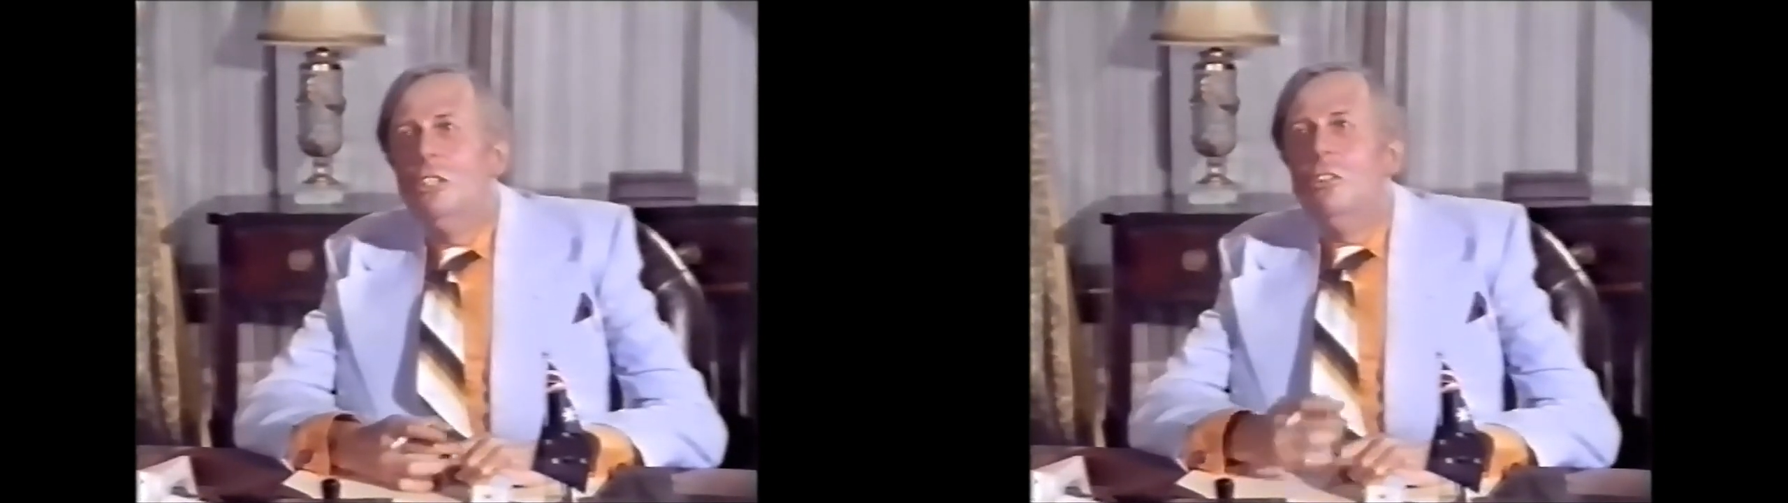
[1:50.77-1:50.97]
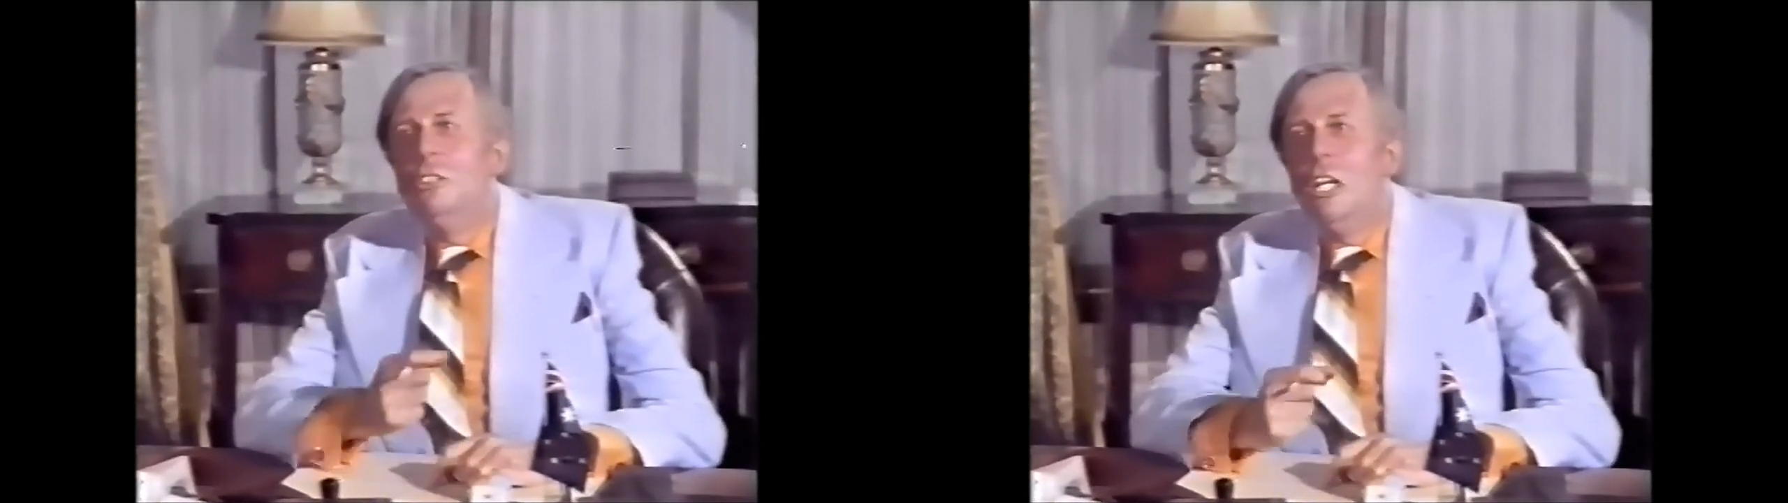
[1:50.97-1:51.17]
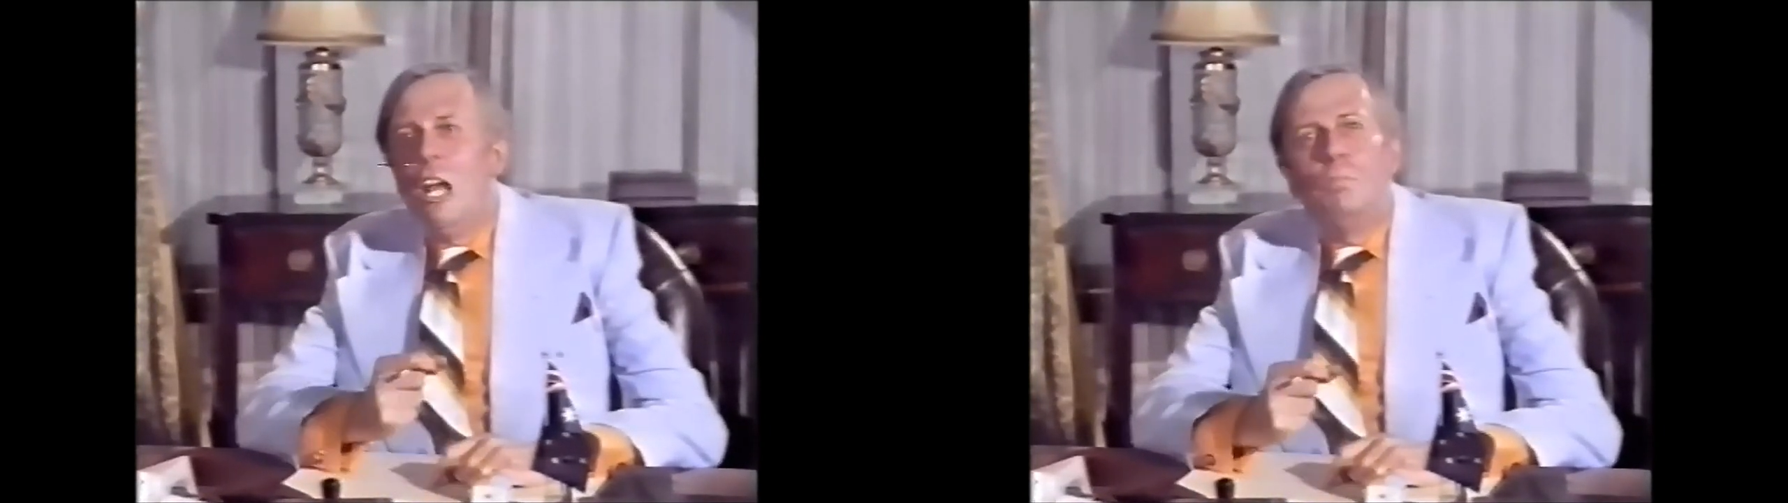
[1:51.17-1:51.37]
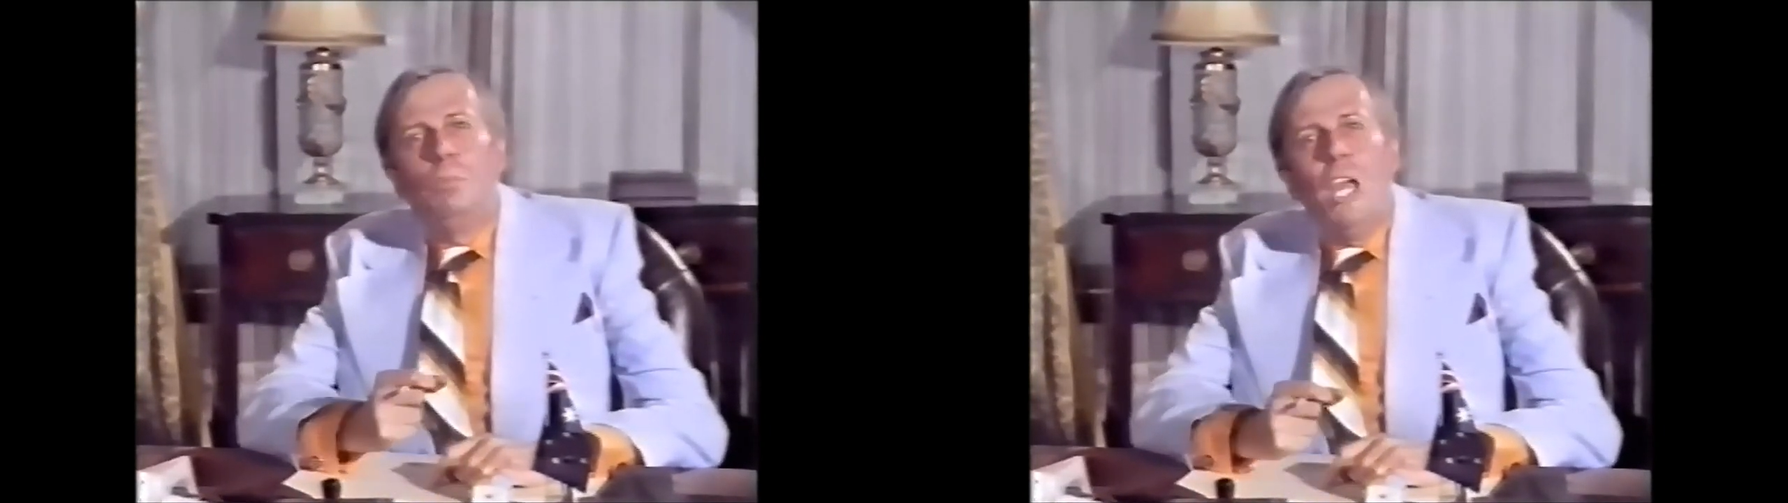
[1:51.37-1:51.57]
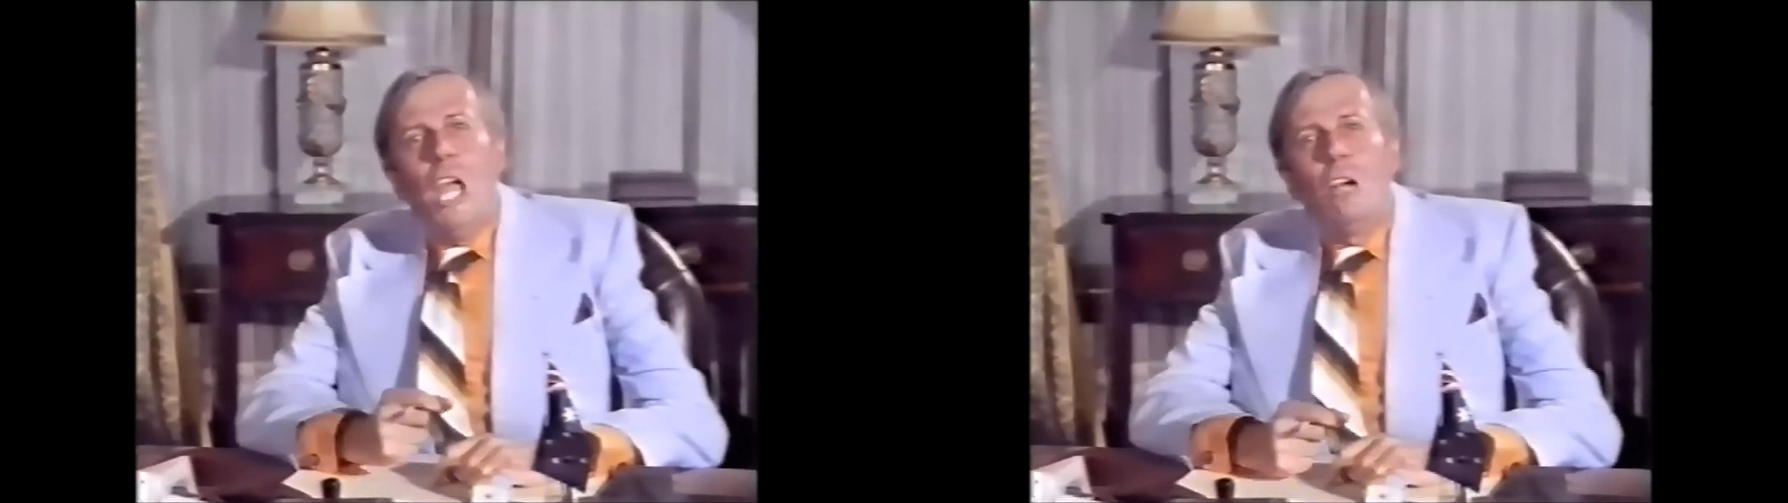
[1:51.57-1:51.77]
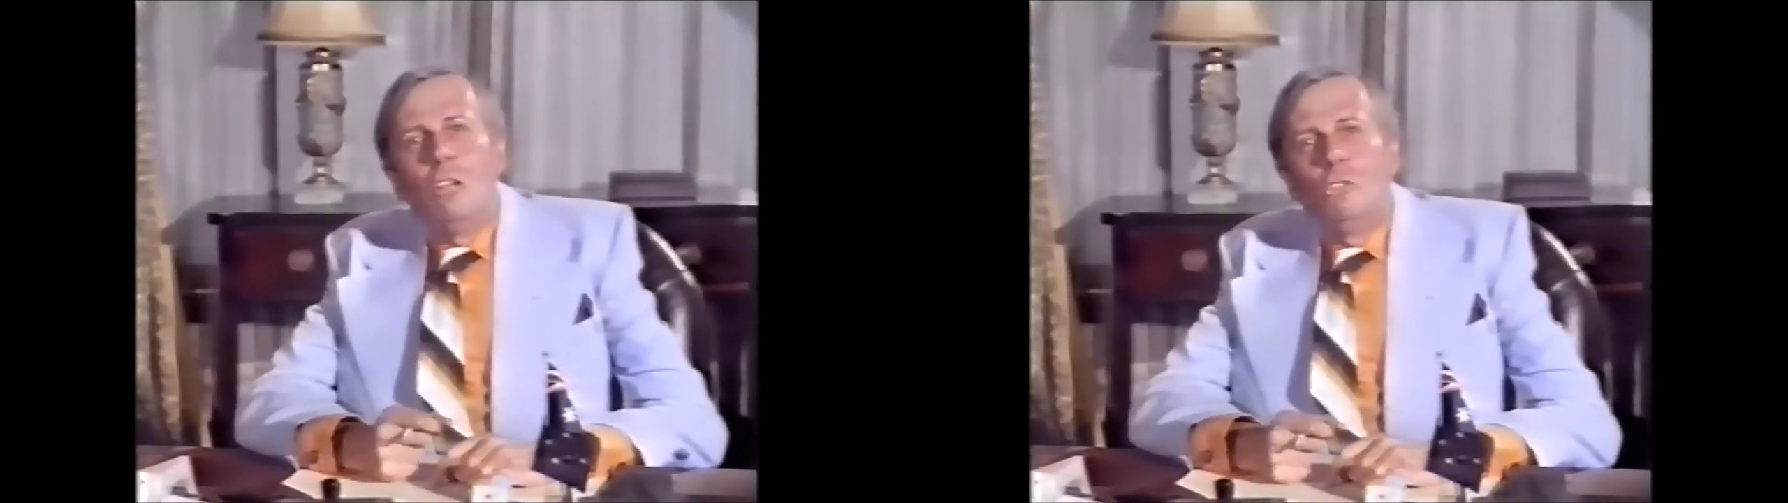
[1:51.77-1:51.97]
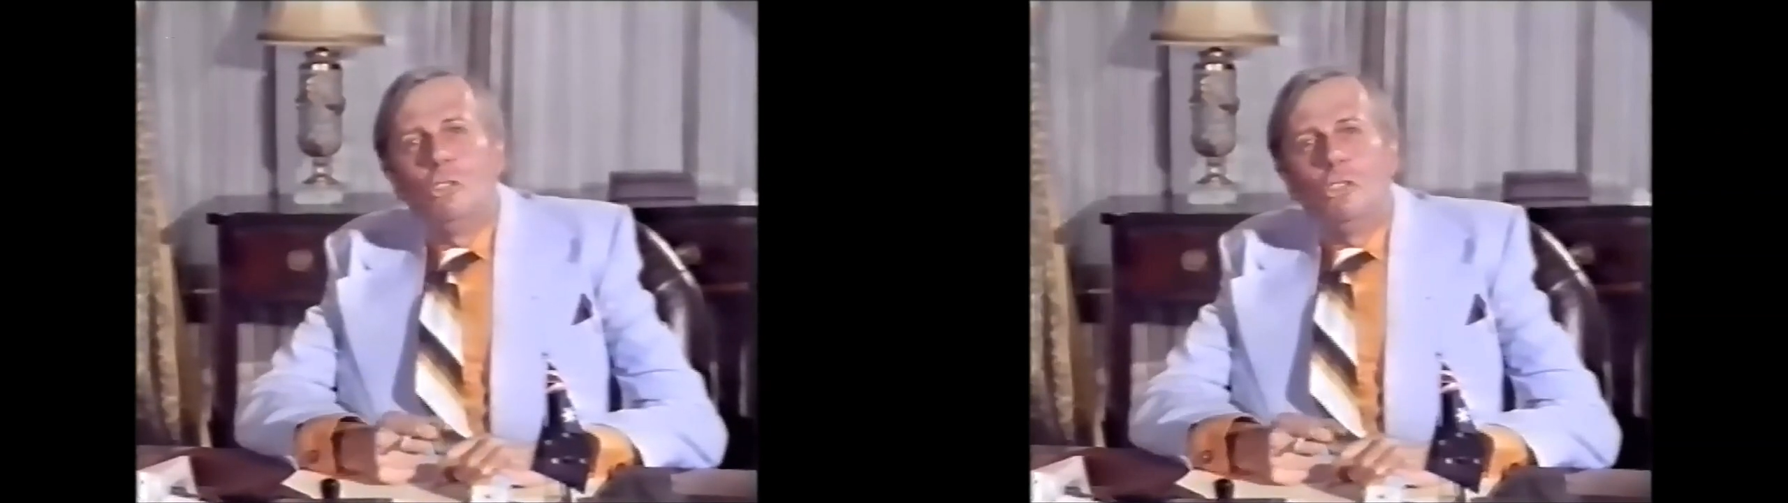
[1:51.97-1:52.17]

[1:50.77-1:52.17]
You get up there and